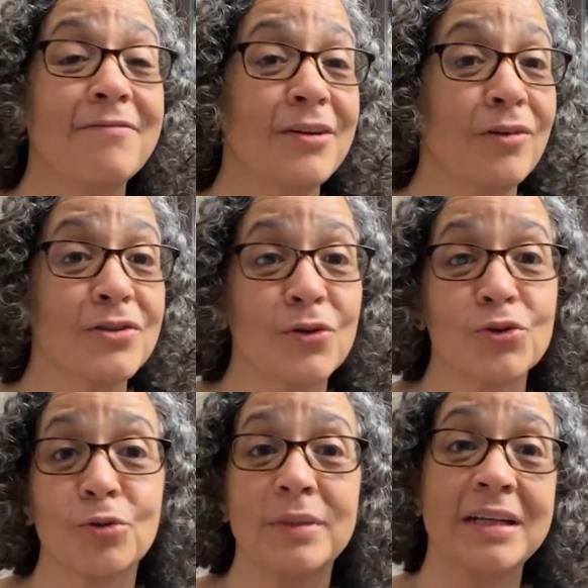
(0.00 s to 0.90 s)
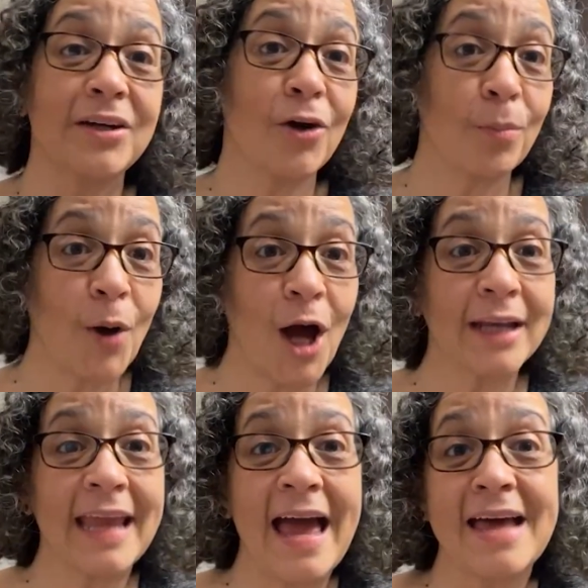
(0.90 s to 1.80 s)
if they're on social media or
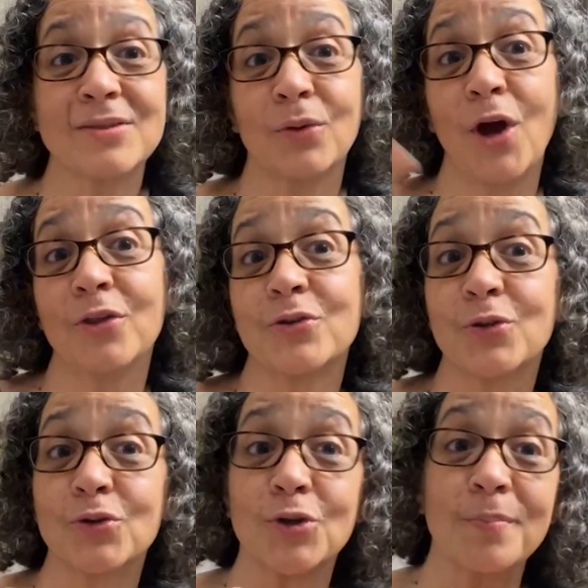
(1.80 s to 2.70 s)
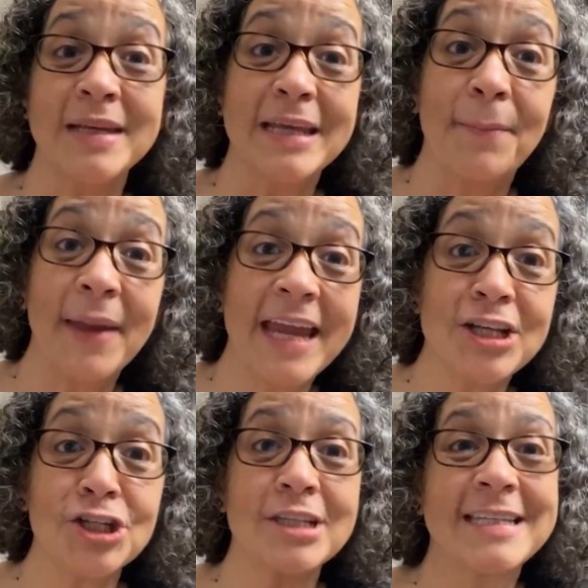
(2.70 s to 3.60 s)
podcasts or on their social media
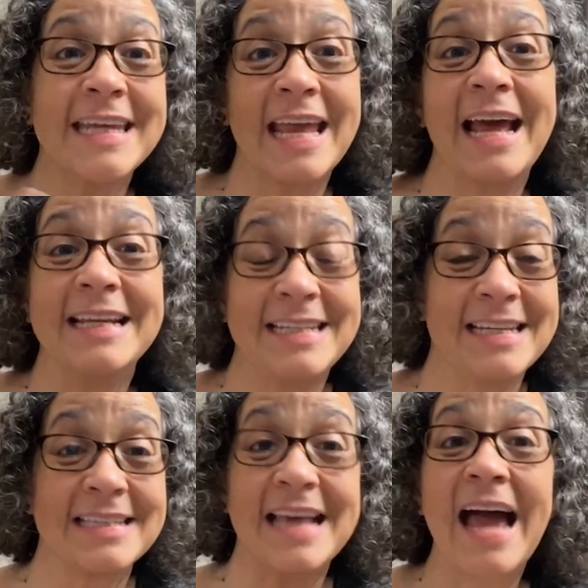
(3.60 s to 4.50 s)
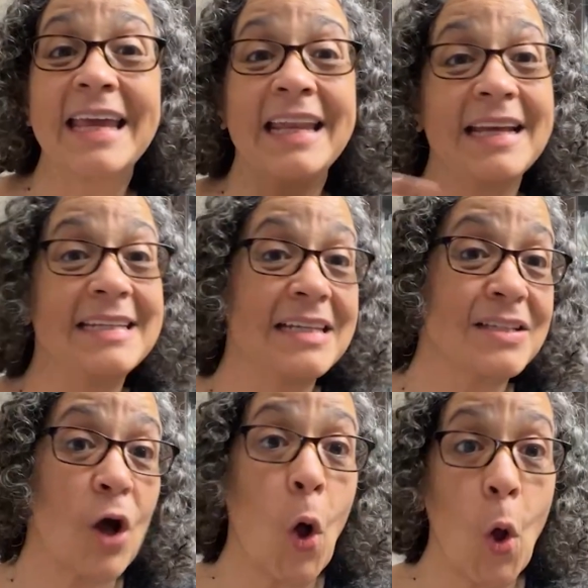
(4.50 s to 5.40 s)
pages, to get ideas. I get
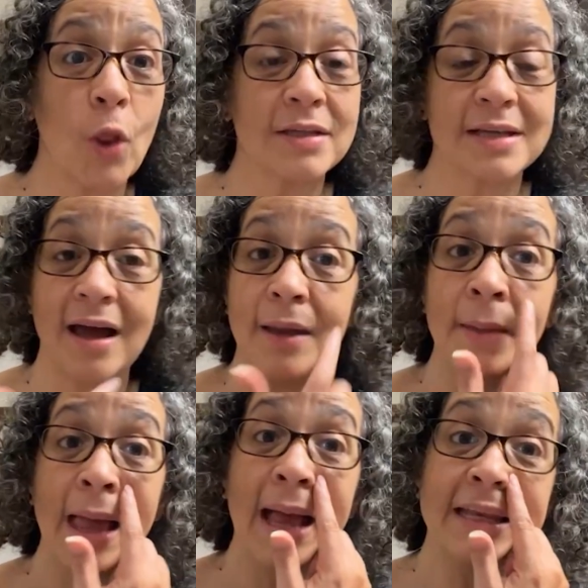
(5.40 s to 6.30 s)
ideas all the time.